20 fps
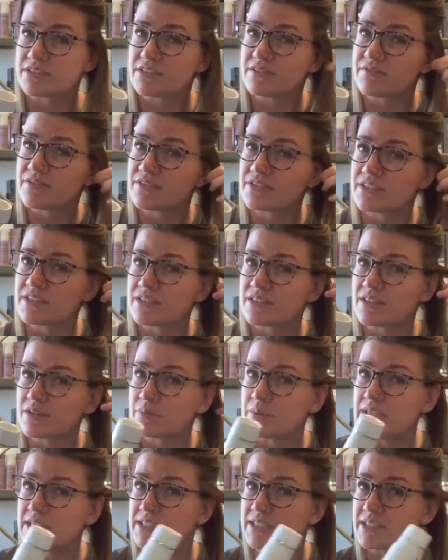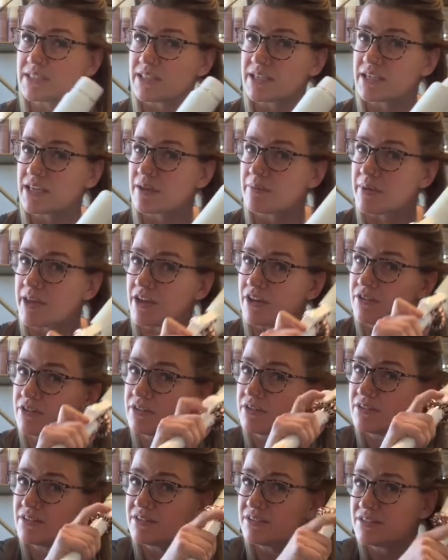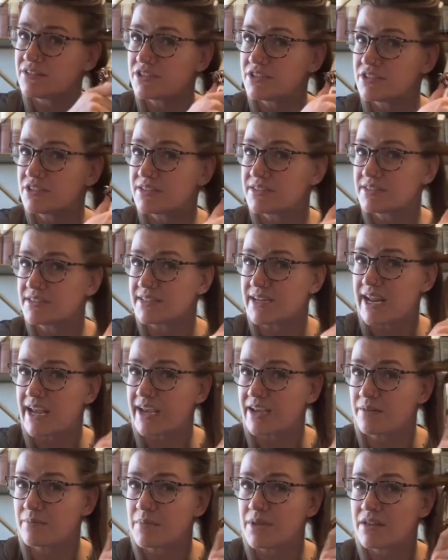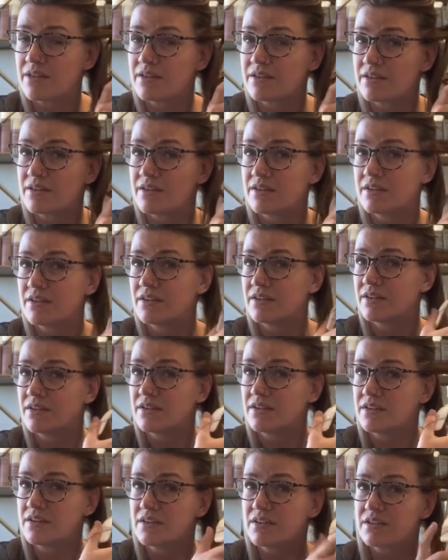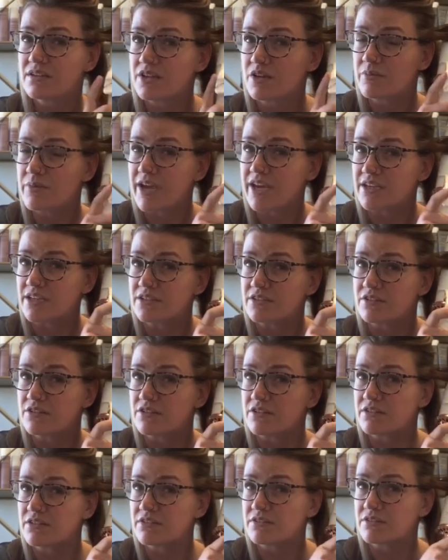If there's any little pieces that come out, just snag them, go back and curl it